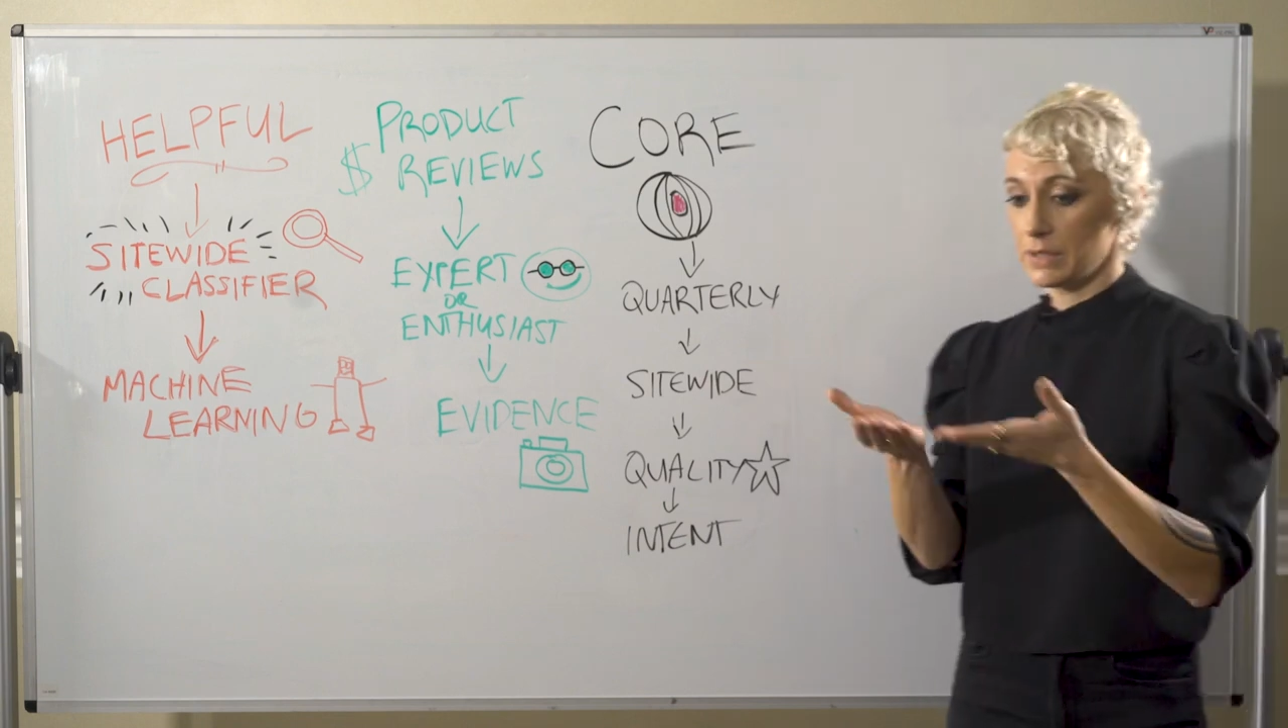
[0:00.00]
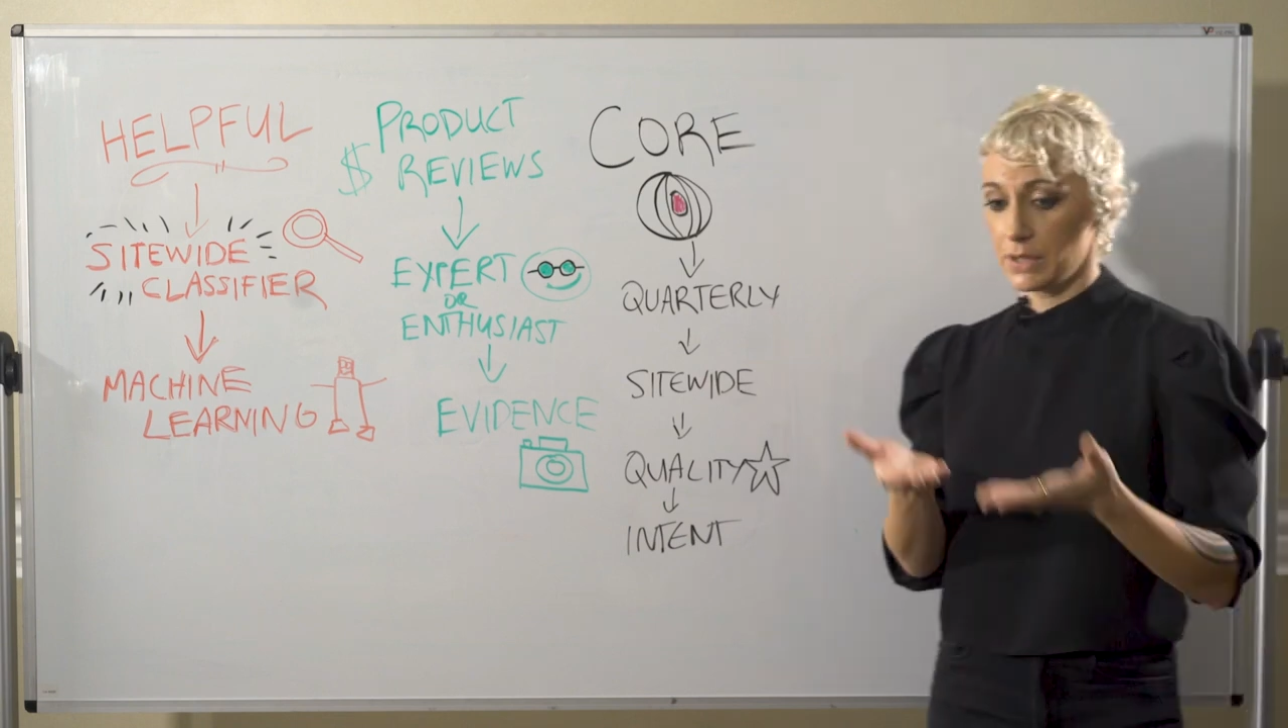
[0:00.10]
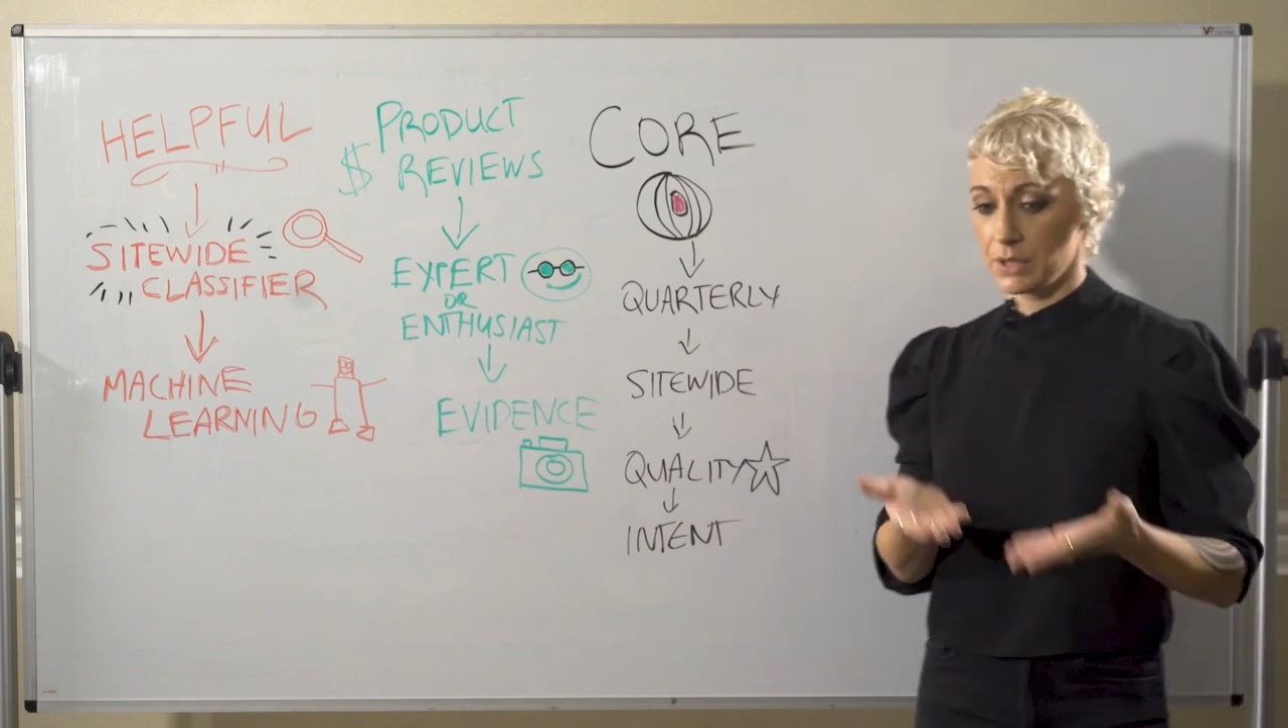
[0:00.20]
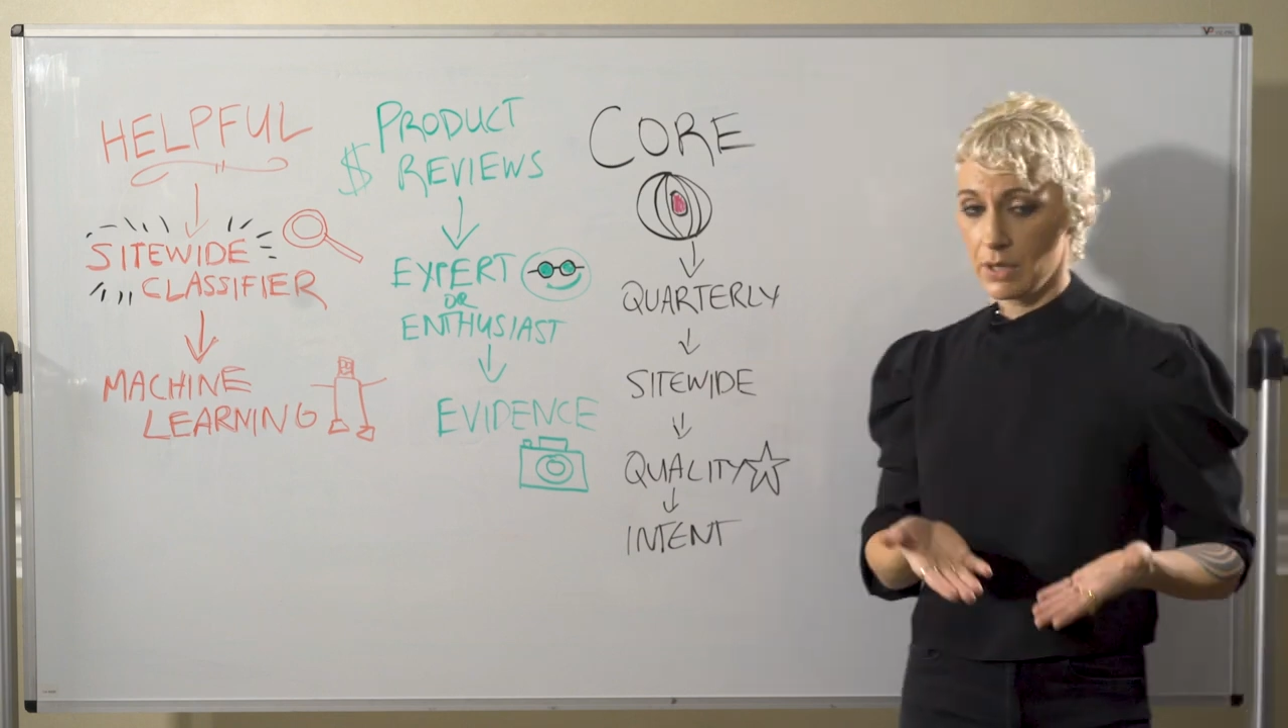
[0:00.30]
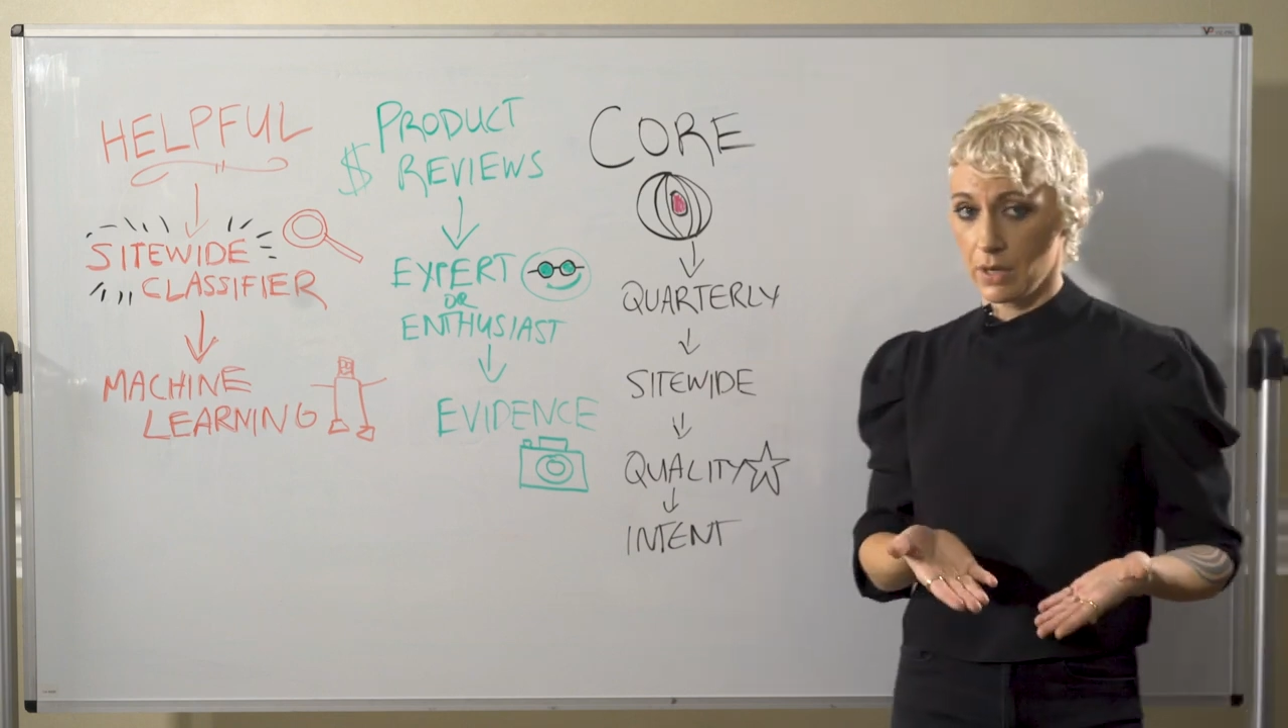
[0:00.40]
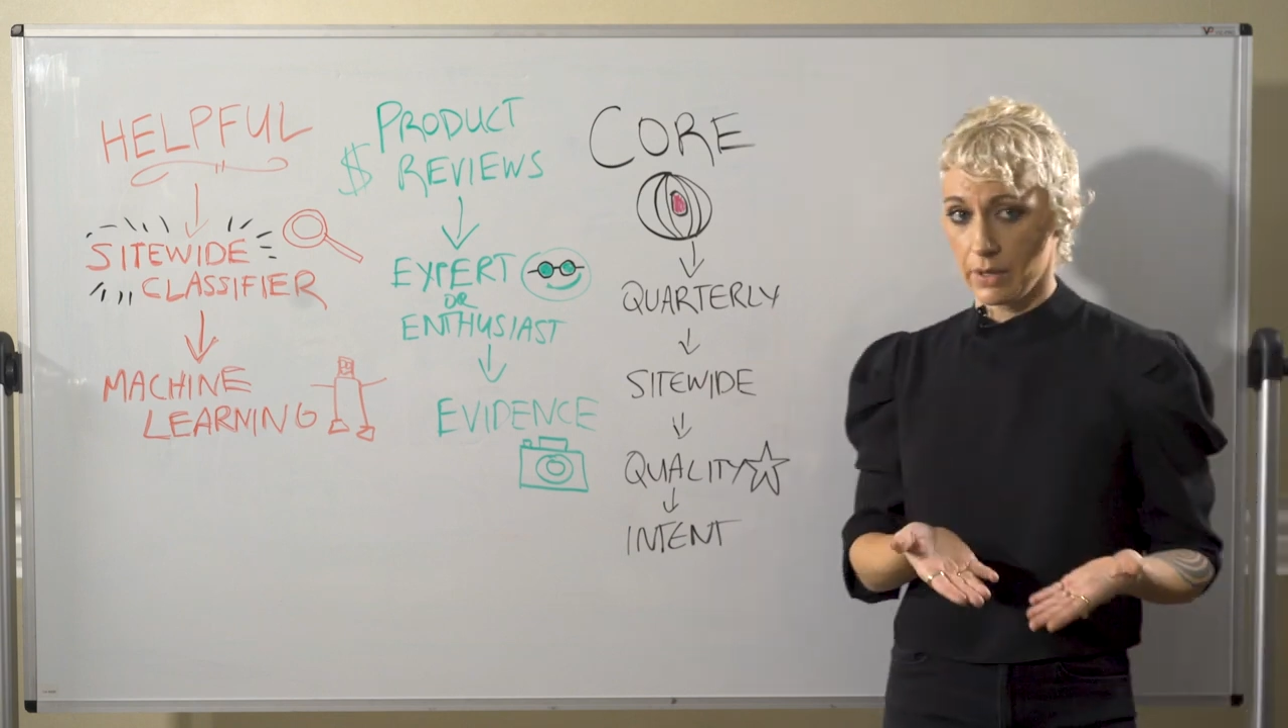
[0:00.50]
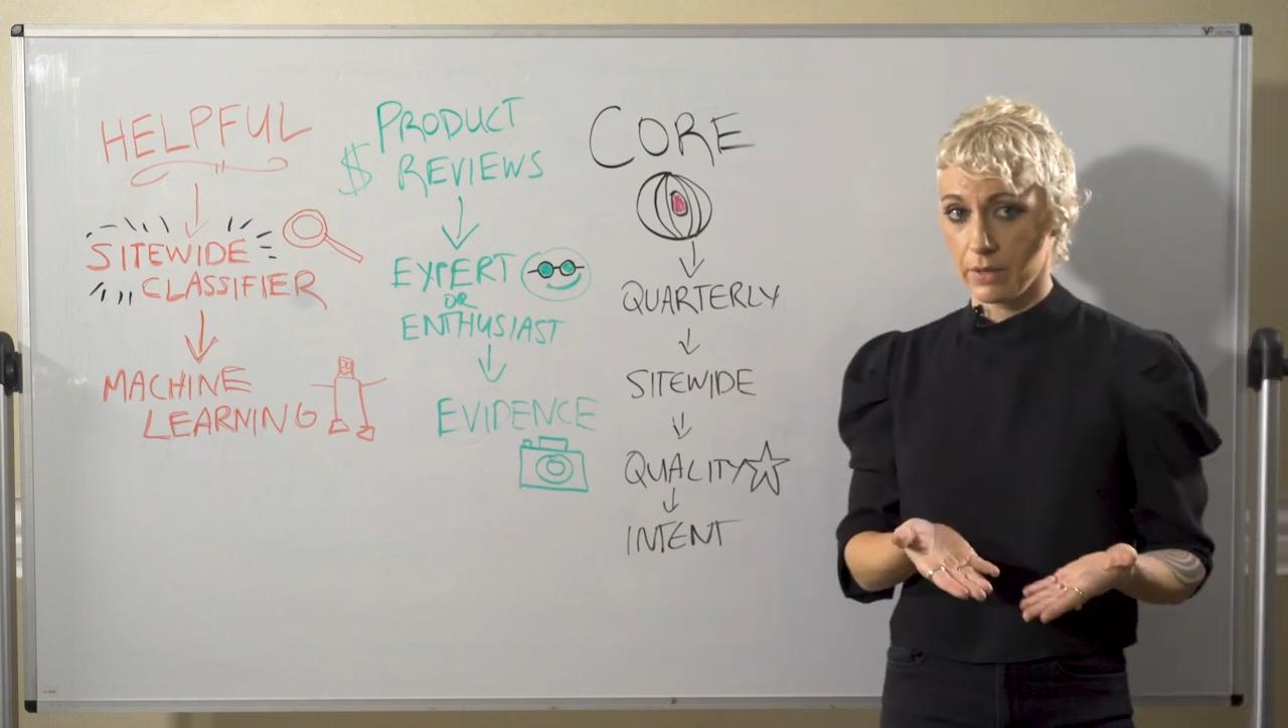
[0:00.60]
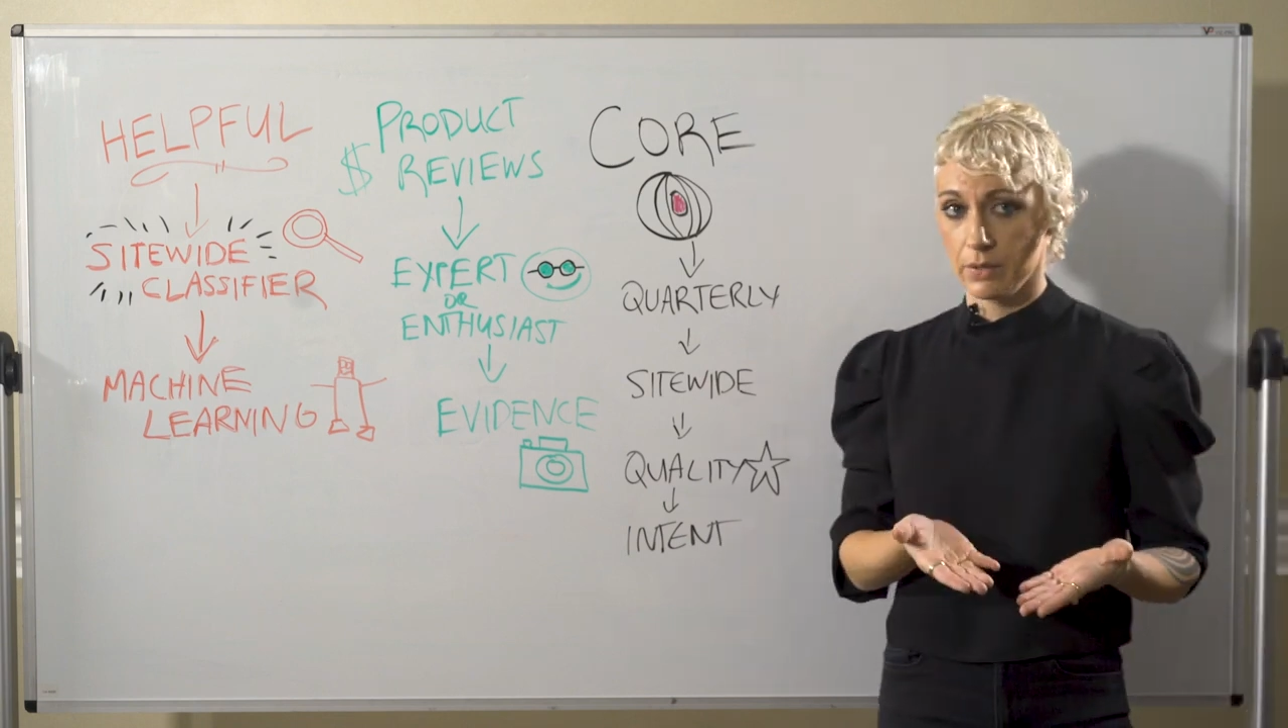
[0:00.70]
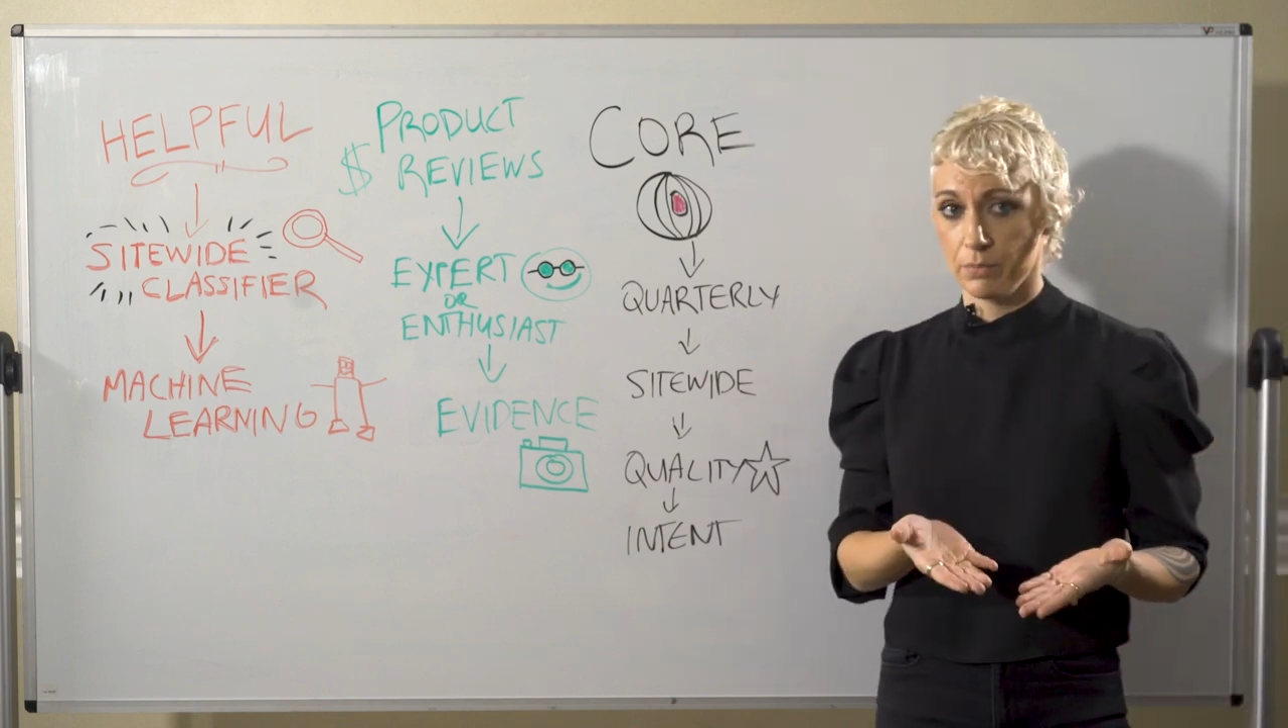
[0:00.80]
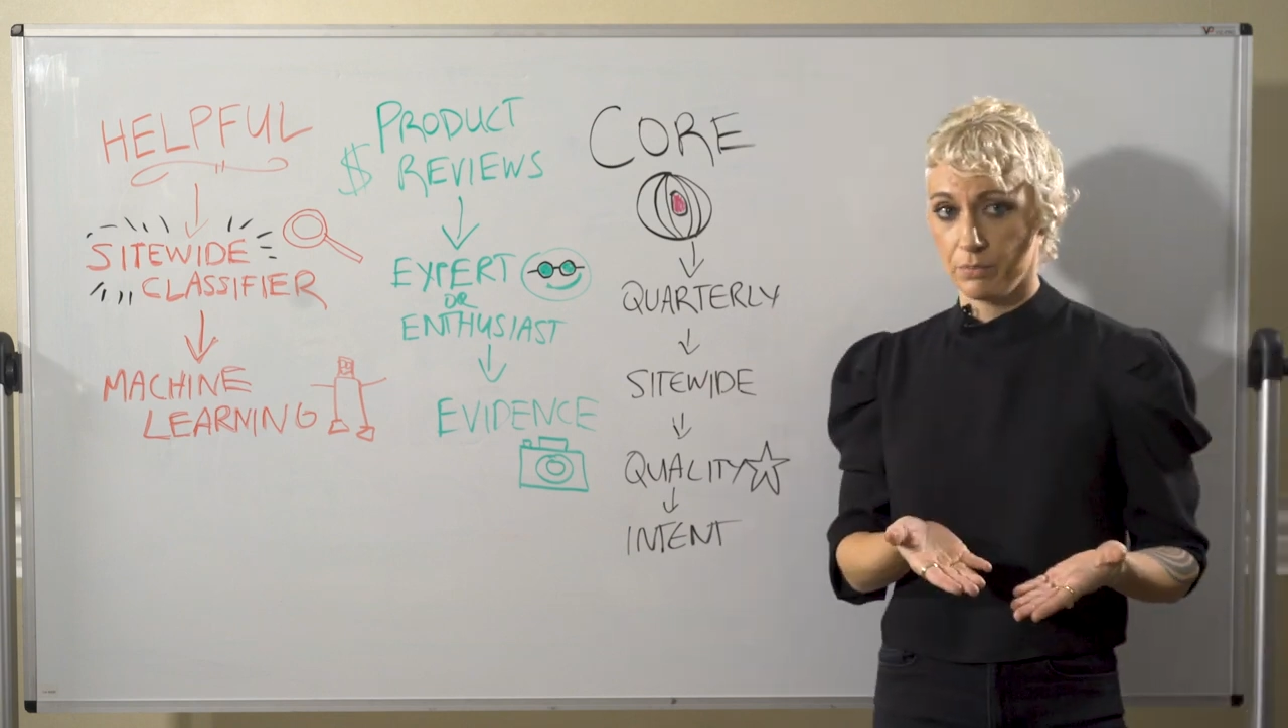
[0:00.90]

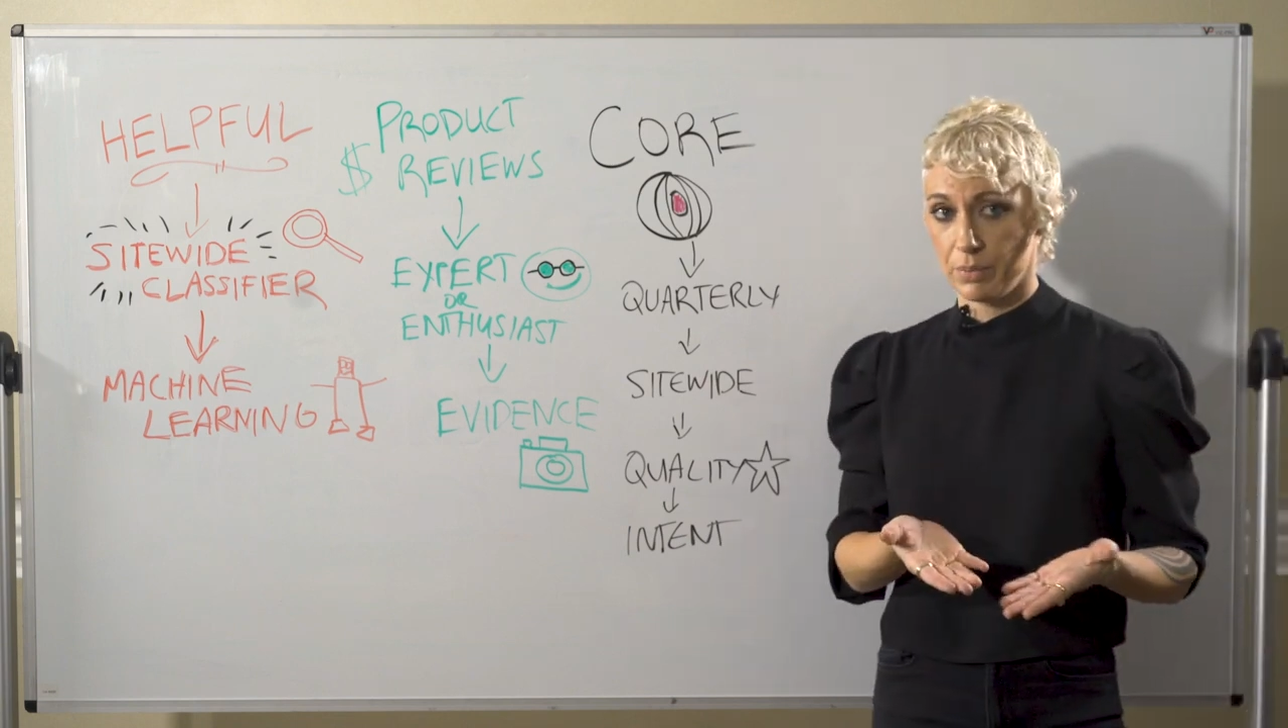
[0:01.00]
dictionary